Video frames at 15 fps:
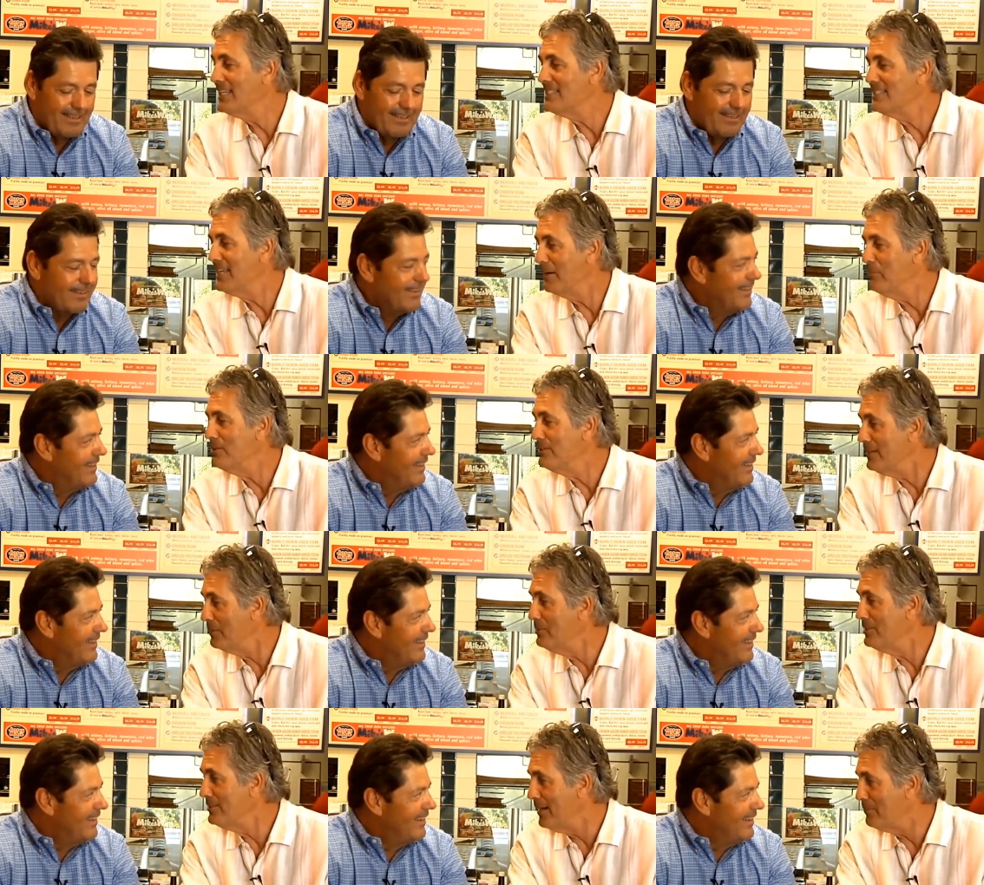Speaker 1: is
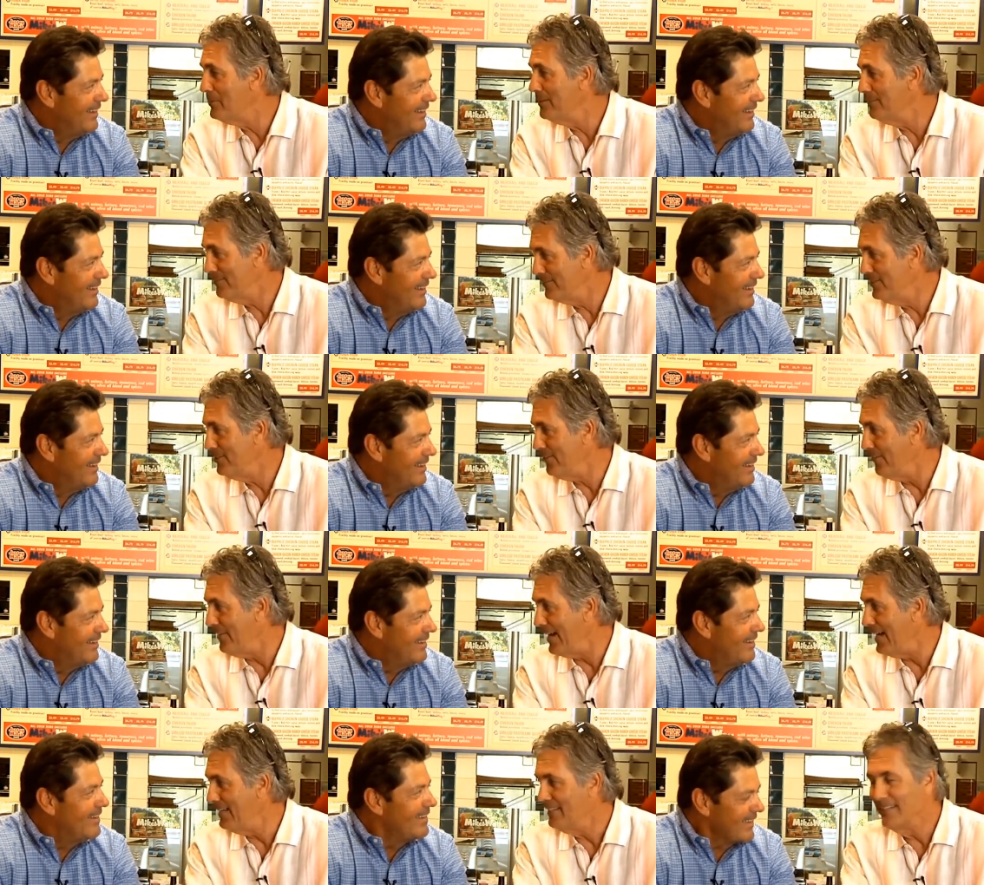www. You know
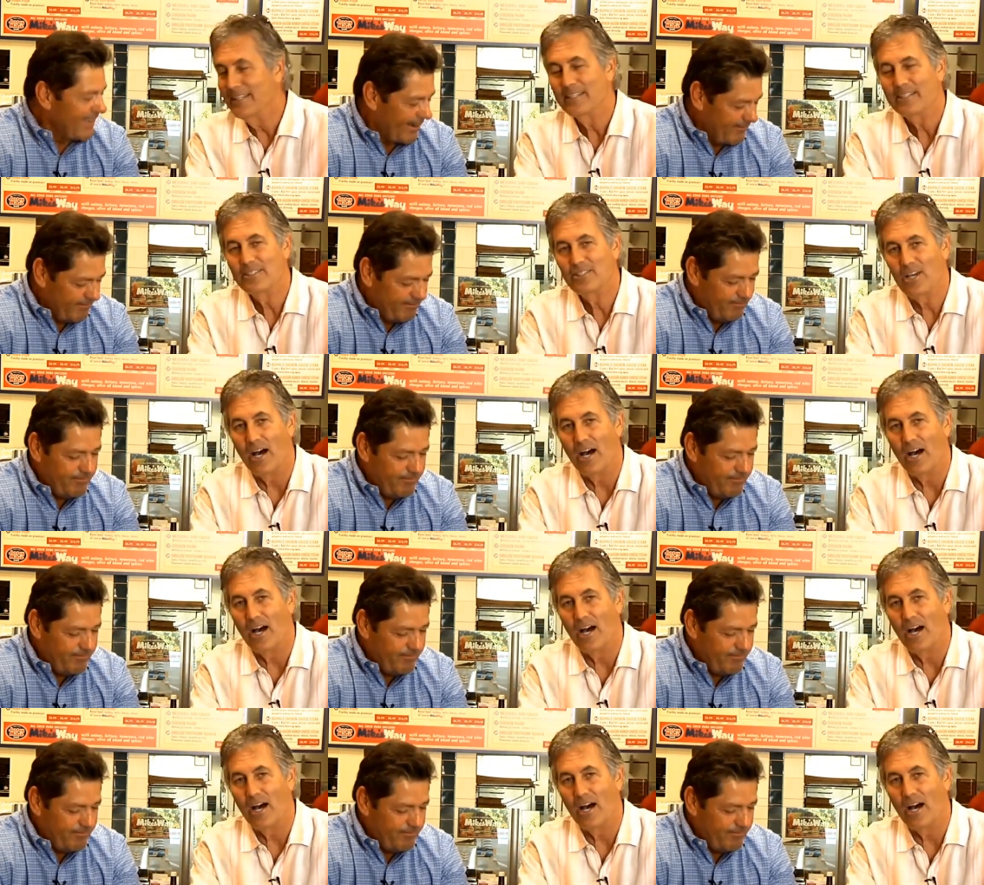that. Yeah.